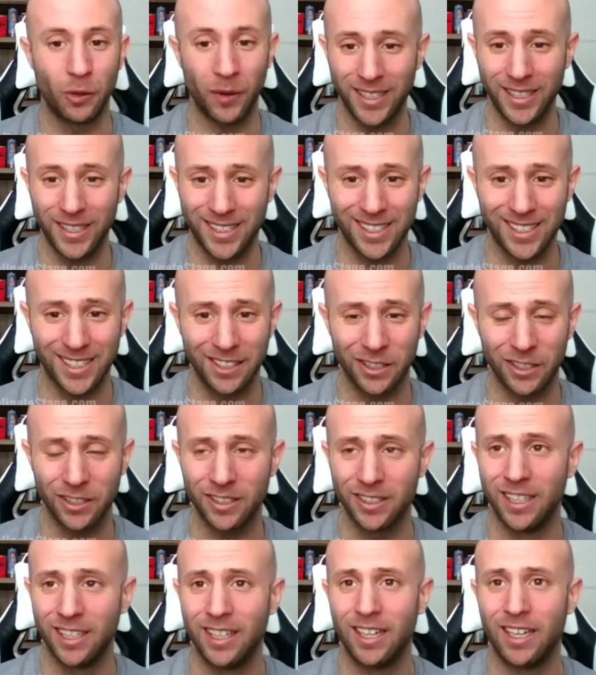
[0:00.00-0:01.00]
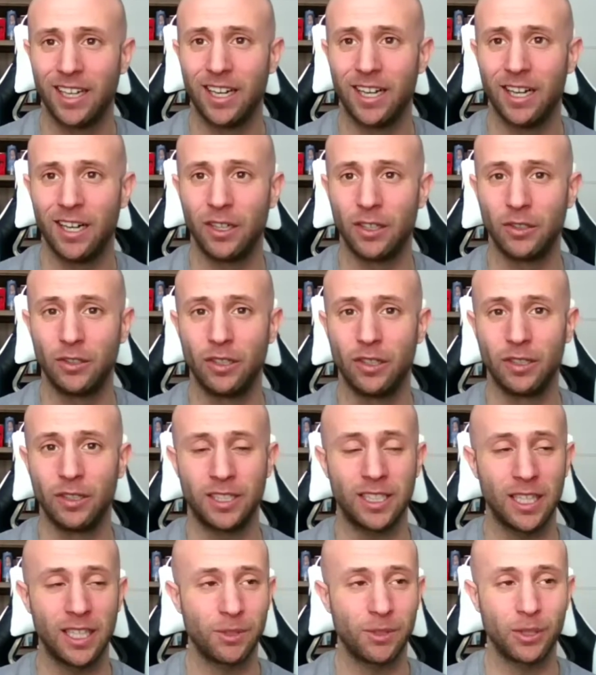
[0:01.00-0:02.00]
great skill,
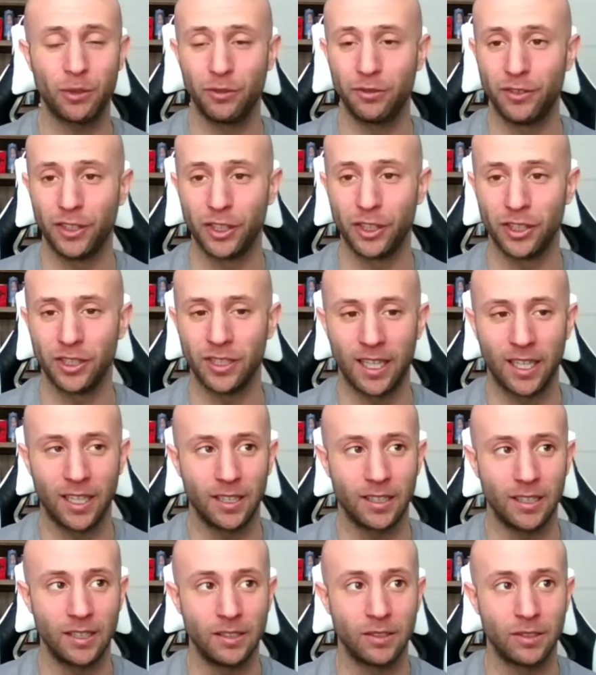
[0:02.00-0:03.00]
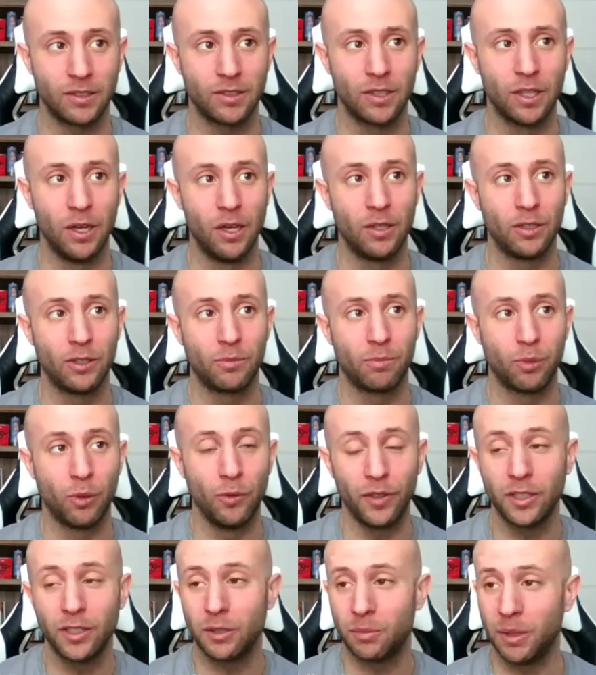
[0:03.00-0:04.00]
exceptional vision, and he's
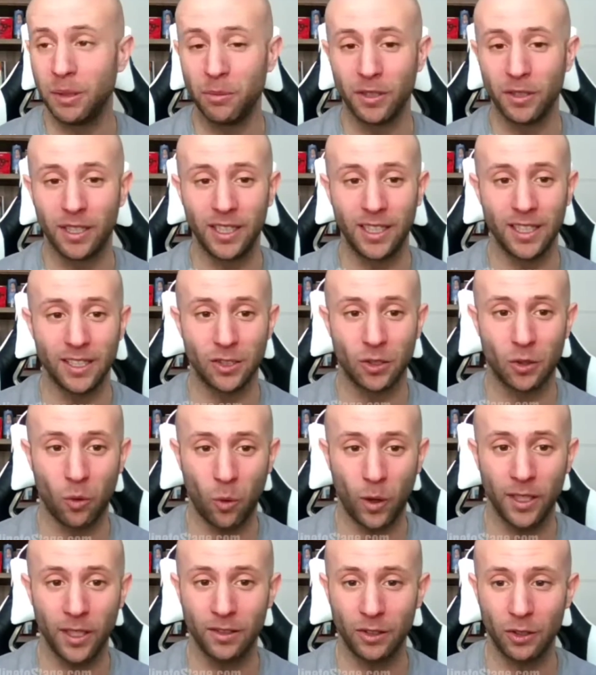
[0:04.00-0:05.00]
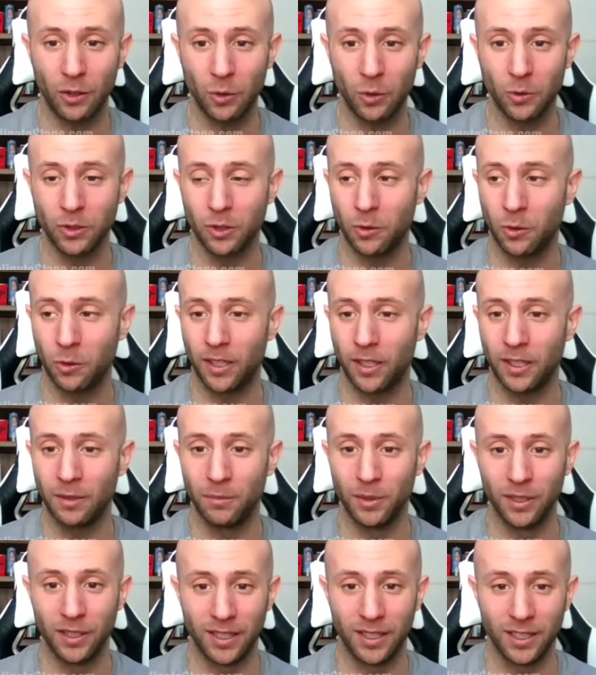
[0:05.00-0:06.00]
proving to people that he has quite the goal scoring
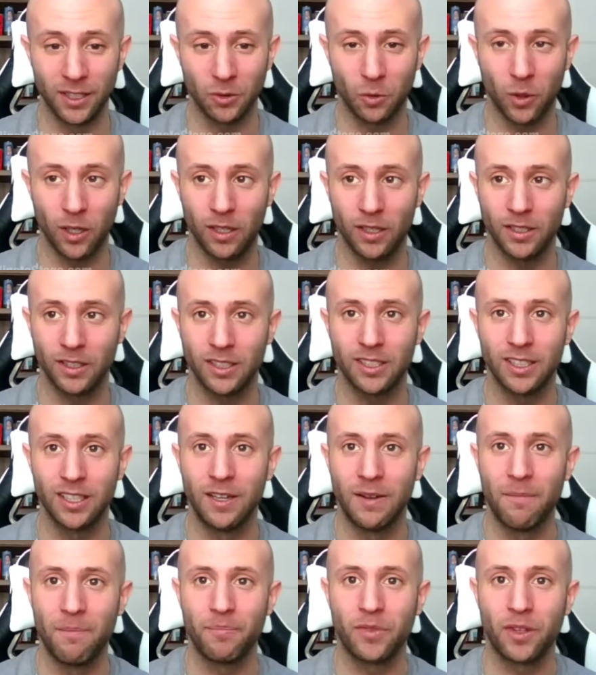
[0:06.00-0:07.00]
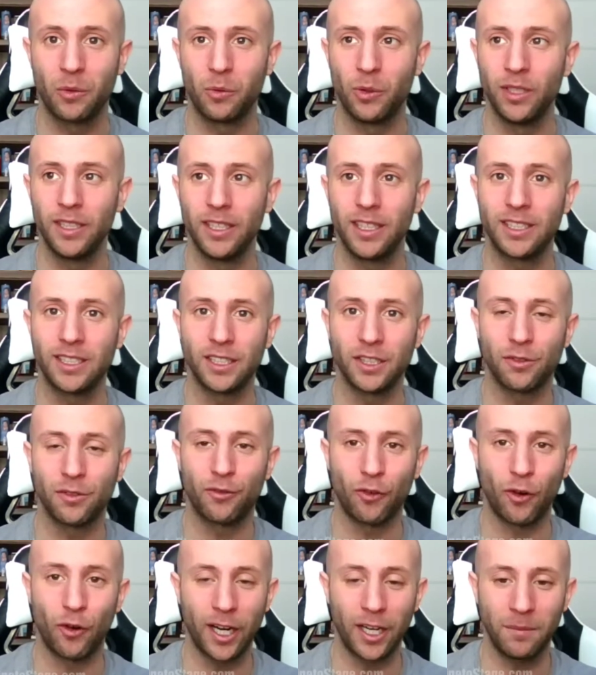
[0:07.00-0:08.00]
ability as well. It's his
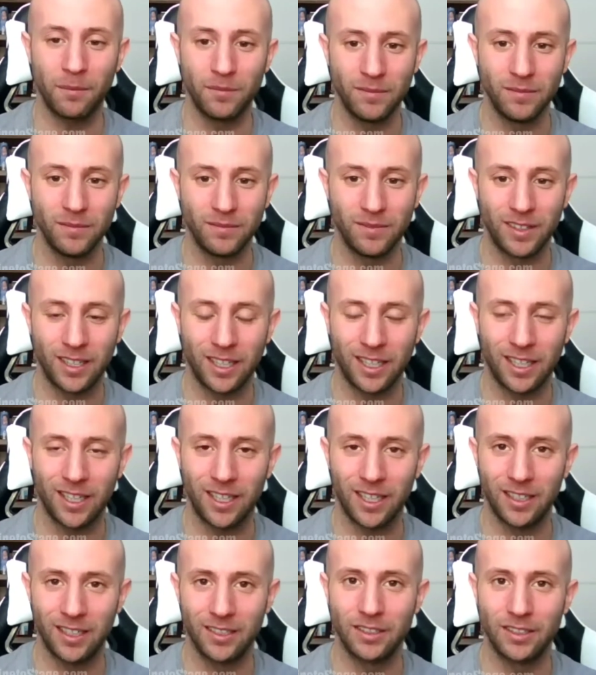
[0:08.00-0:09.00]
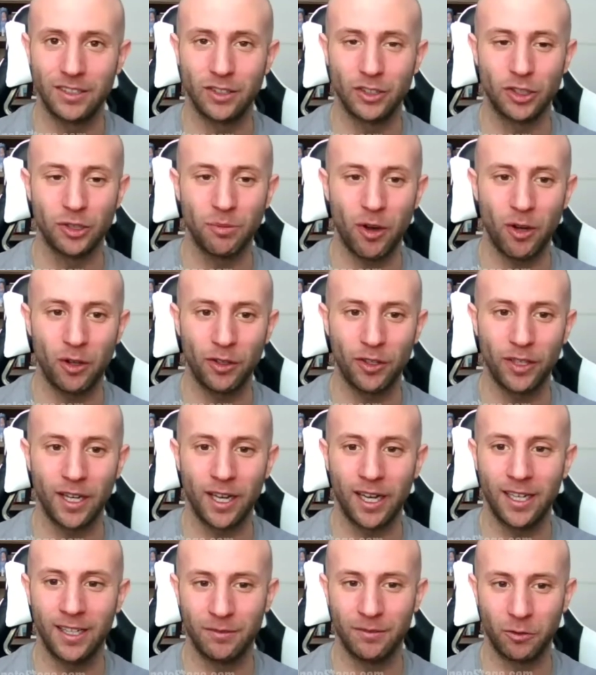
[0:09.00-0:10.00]
frame. He's a smaller
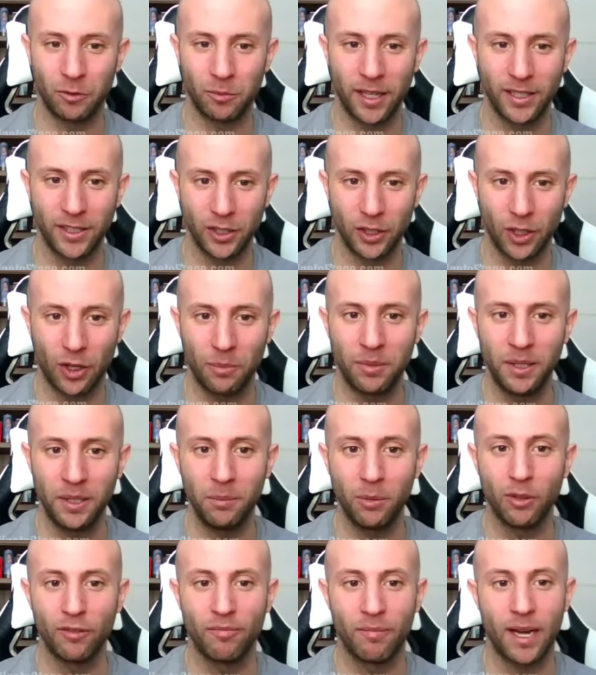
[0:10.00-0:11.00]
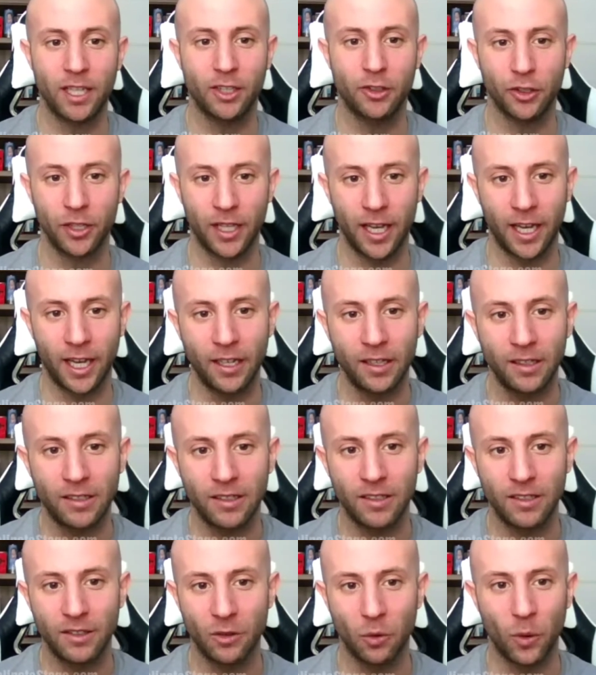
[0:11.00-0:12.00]
guy, reminds a lot of people of Patrick
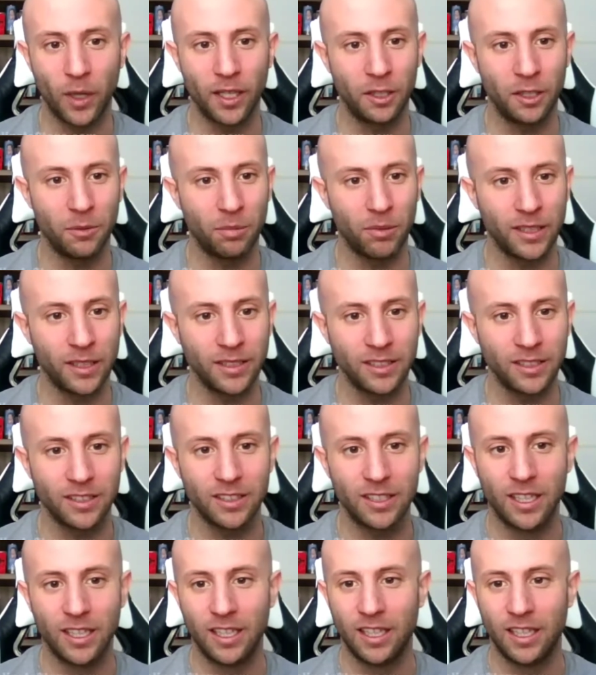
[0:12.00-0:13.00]
Kane, the way he plays.